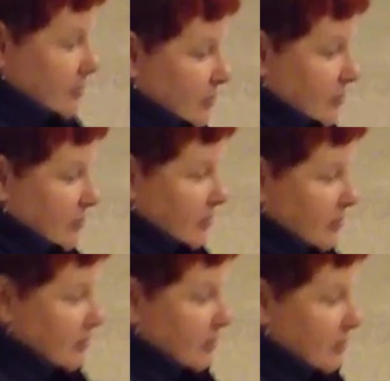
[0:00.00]
in London,
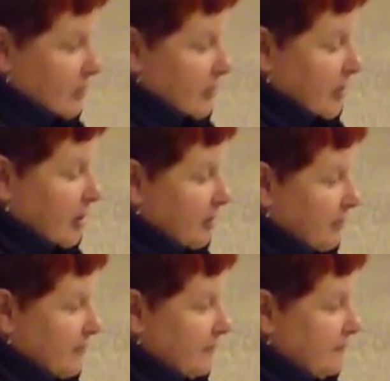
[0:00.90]
and
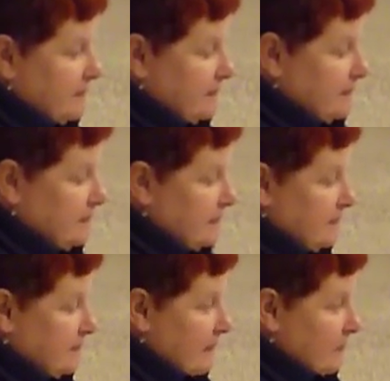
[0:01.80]
she can
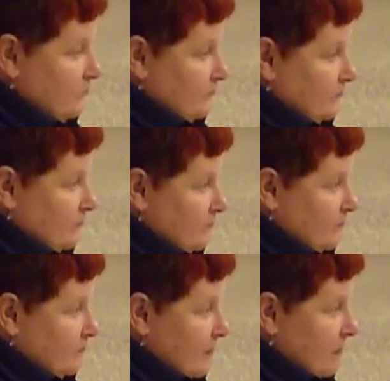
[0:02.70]
go. Once
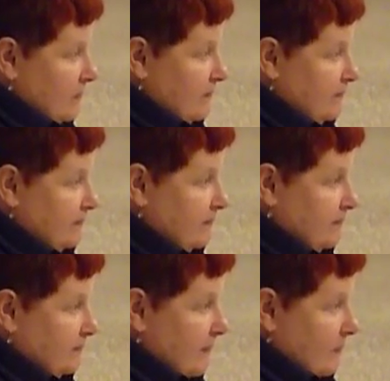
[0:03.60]
the dog knows
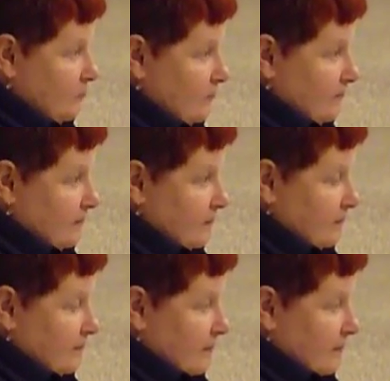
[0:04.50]
where you're going,